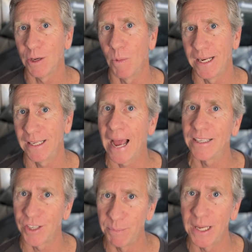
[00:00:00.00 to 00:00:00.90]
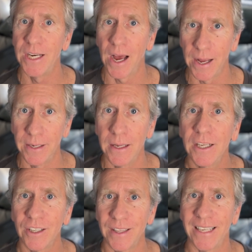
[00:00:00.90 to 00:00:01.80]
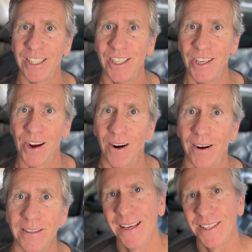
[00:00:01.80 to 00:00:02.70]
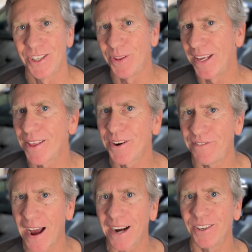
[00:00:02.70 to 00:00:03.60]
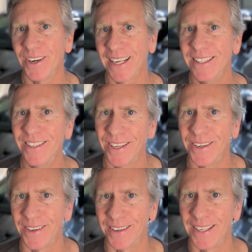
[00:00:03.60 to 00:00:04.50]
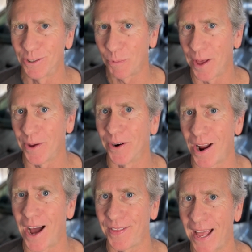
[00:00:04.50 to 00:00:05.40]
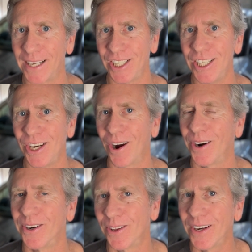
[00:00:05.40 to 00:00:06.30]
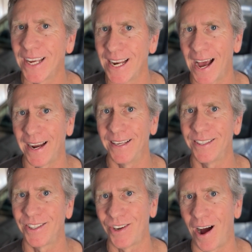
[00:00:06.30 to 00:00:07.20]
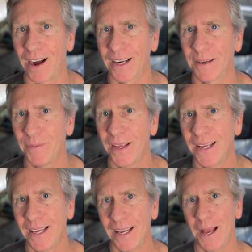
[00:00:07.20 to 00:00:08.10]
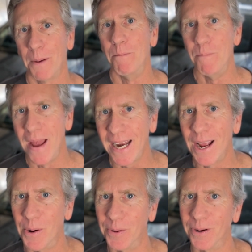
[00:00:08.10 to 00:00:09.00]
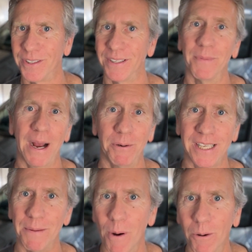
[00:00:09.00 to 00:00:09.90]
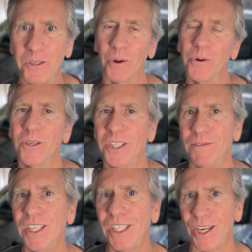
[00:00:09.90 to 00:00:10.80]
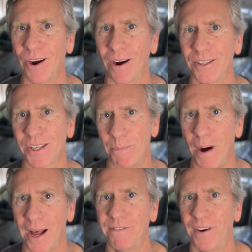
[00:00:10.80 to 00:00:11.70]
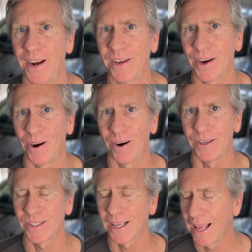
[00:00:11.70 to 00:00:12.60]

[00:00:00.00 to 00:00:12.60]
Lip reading: what has been done to that GTR. So the other factor to consider is whether or not that GTR you're looking at is stock. Many owners, and I would say most owners of GTRs, modify the cars.